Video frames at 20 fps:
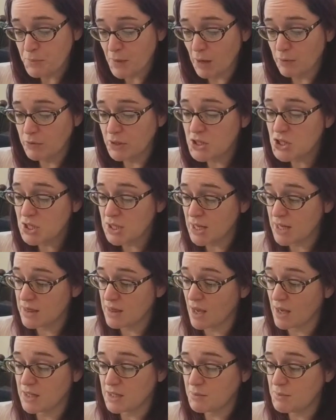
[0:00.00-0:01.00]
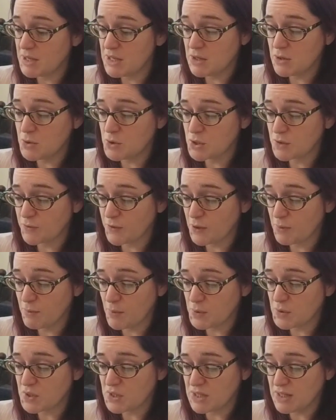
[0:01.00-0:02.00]
originally thought to be used for the
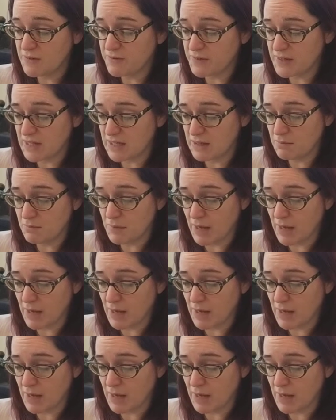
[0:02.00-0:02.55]
most diffident